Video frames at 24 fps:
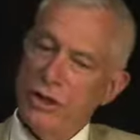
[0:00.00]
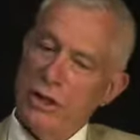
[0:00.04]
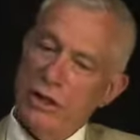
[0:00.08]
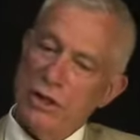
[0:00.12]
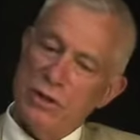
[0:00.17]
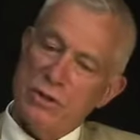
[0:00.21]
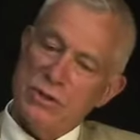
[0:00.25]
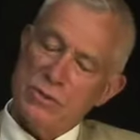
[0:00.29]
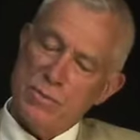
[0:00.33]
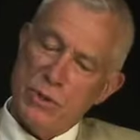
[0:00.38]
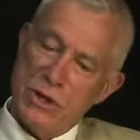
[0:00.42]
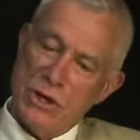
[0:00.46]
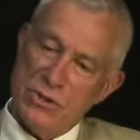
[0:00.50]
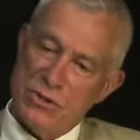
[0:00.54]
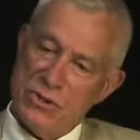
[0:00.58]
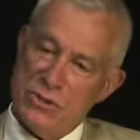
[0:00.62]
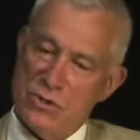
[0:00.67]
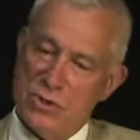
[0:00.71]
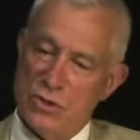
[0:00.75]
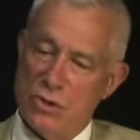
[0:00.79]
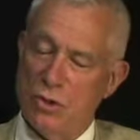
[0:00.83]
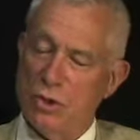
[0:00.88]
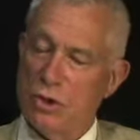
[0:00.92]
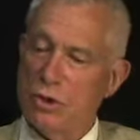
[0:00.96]

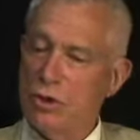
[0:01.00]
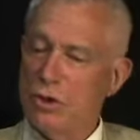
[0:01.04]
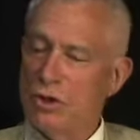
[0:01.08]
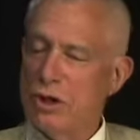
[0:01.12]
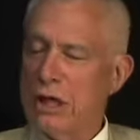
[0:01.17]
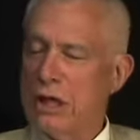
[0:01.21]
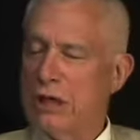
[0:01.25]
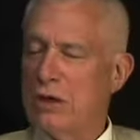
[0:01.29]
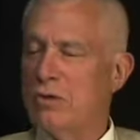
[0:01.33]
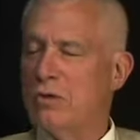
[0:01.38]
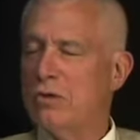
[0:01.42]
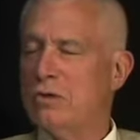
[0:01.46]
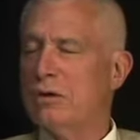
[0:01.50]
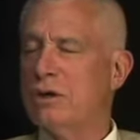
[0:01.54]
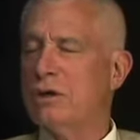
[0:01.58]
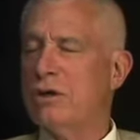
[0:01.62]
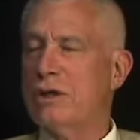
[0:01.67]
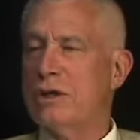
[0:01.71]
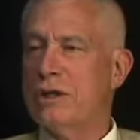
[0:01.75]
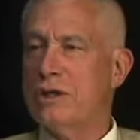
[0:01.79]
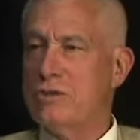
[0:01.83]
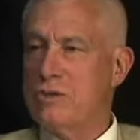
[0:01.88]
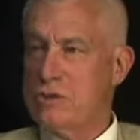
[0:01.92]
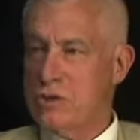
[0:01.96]
expenses. You can look at all
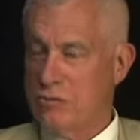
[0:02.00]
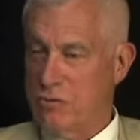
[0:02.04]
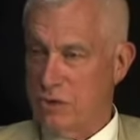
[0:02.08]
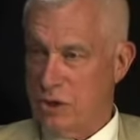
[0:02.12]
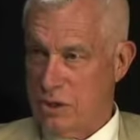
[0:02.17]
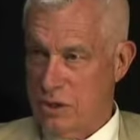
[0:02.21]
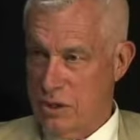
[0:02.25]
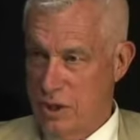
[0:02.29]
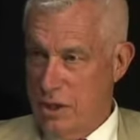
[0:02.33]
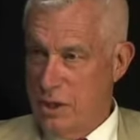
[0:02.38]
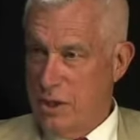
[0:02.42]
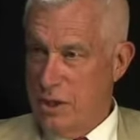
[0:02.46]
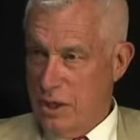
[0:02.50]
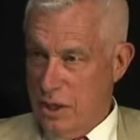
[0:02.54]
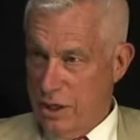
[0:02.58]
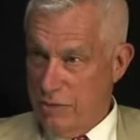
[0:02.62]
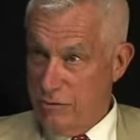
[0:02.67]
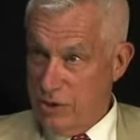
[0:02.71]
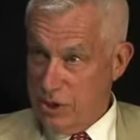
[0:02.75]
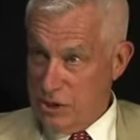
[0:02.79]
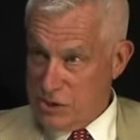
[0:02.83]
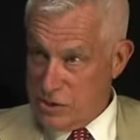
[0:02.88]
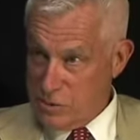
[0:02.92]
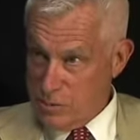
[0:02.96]
kinds of
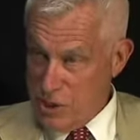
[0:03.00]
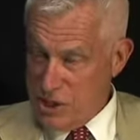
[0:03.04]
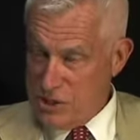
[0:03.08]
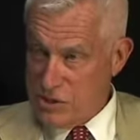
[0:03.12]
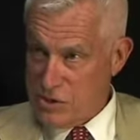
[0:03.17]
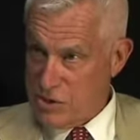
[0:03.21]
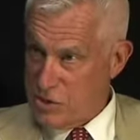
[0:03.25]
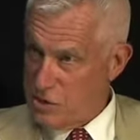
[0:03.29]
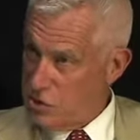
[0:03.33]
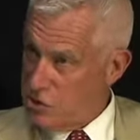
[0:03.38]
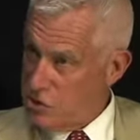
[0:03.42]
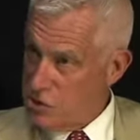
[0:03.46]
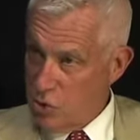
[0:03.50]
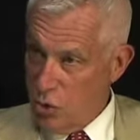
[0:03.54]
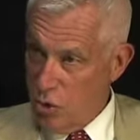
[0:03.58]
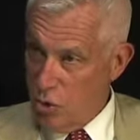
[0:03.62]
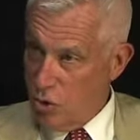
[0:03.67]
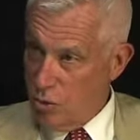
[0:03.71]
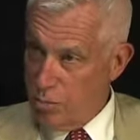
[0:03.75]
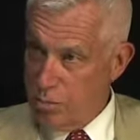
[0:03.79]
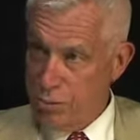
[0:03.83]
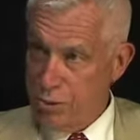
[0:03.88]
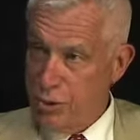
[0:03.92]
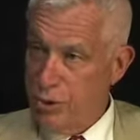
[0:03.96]
expenses. It's
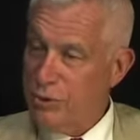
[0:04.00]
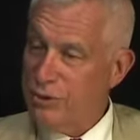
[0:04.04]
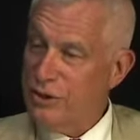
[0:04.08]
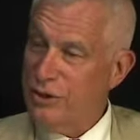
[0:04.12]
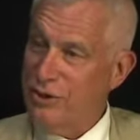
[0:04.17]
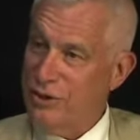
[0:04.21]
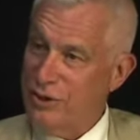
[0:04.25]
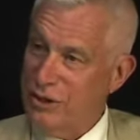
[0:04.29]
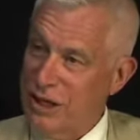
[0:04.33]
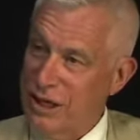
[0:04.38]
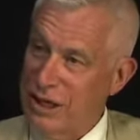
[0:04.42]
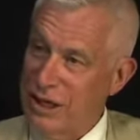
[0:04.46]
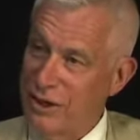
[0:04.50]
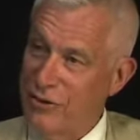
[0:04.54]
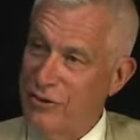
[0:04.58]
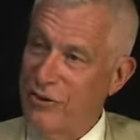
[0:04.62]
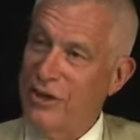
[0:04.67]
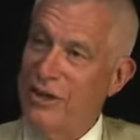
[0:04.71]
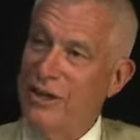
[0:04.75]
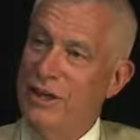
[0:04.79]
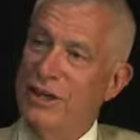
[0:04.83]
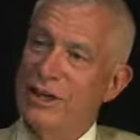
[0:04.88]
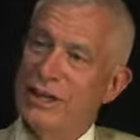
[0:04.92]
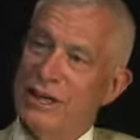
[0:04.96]
all broken down
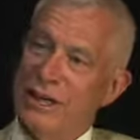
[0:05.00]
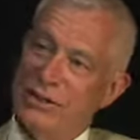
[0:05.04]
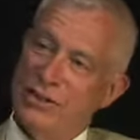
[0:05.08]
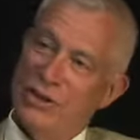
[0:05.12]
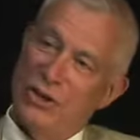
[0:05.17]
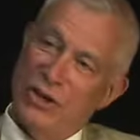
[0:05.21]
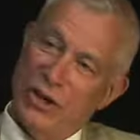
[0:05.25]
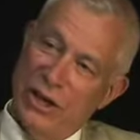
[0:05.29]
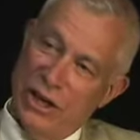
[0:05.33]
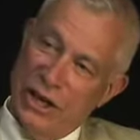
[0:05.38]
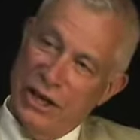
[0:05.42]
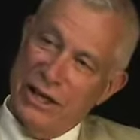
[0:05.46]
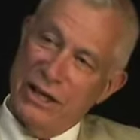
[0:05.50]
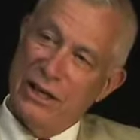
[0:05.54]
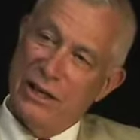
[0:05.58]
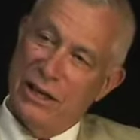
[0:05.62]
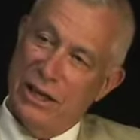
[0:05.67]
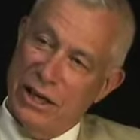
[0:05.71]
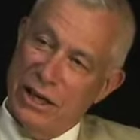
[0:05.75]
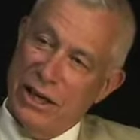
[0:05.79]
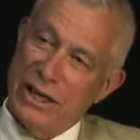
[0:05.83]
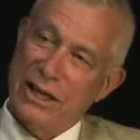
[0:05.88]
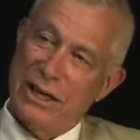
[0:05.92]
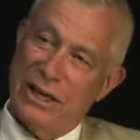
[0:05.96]
in the
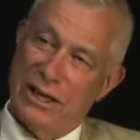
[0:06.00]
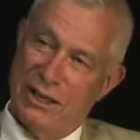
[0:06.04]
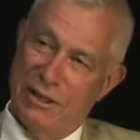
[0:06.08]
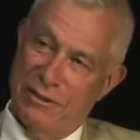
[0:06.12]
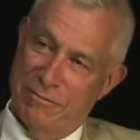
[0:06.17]
990.